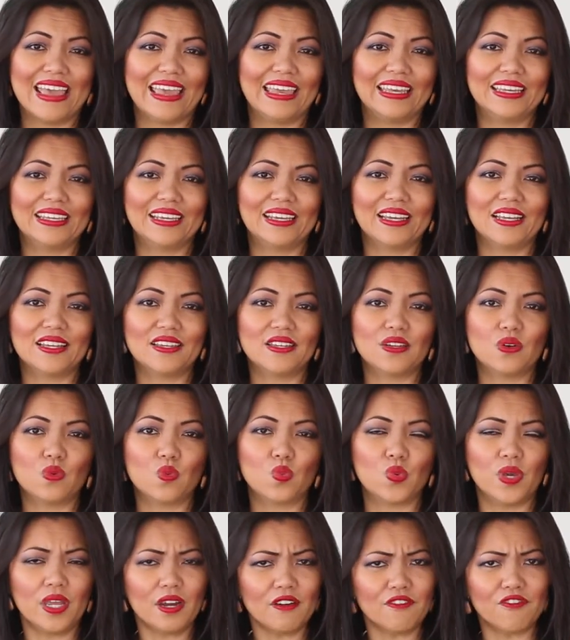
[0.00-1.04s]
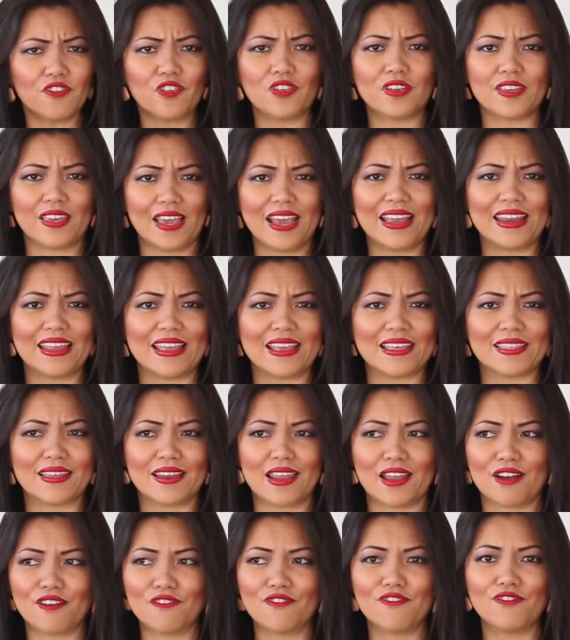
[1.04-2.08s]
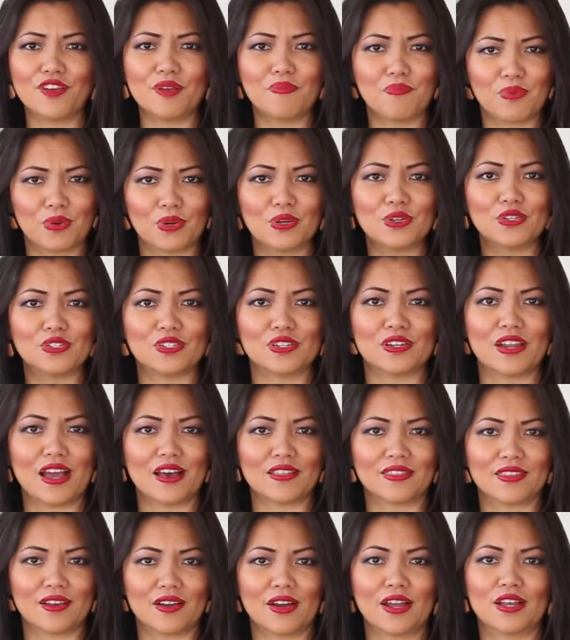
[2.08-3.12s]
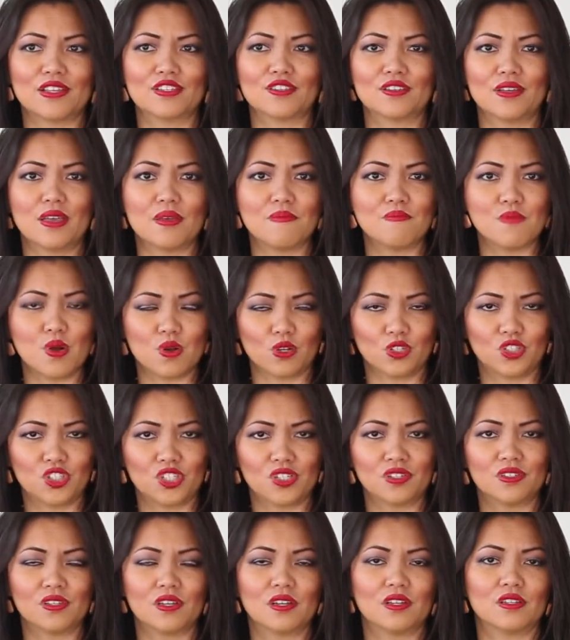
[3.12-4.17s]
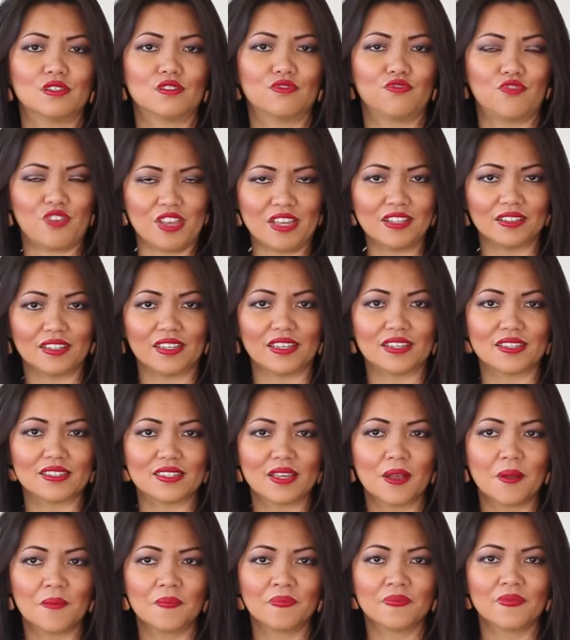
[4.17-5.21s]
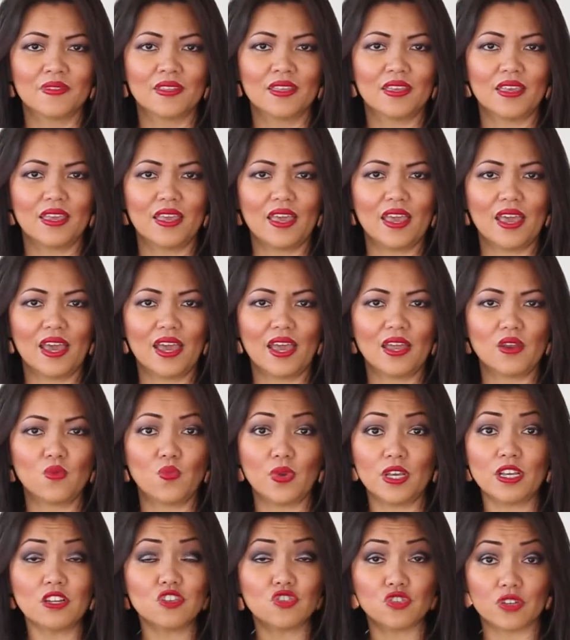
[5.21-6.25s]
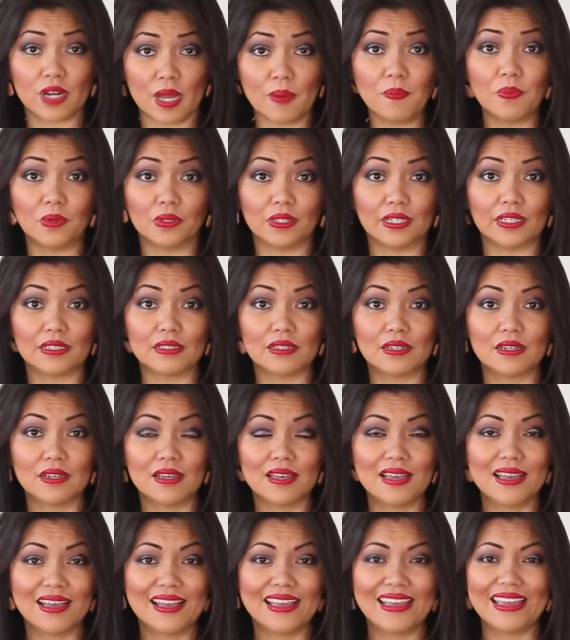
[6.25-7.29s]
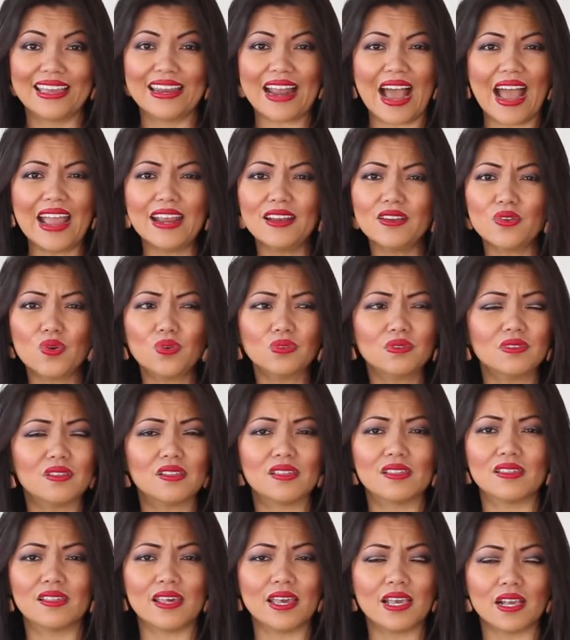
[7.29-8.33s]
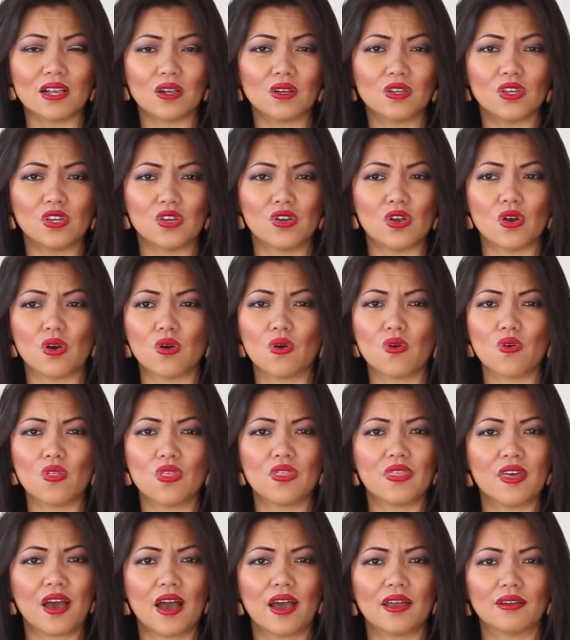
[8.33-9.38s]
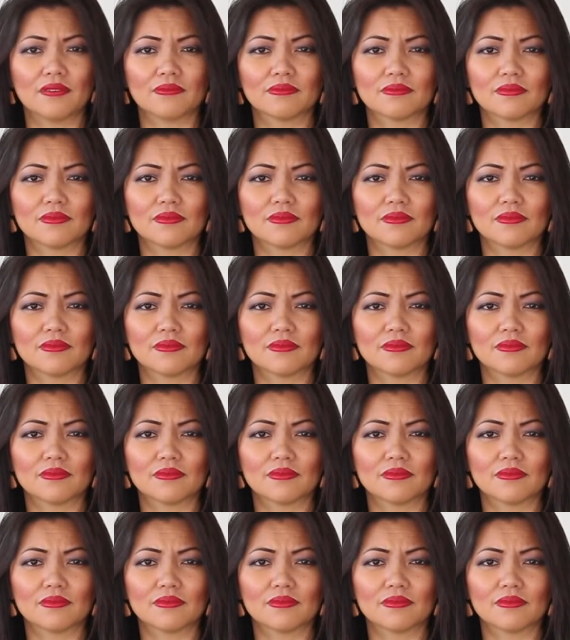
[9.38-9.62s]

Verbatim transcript: and we are forgetting that every person out there has emotions and has feelings, and we could trample it. And I don't think, you know, that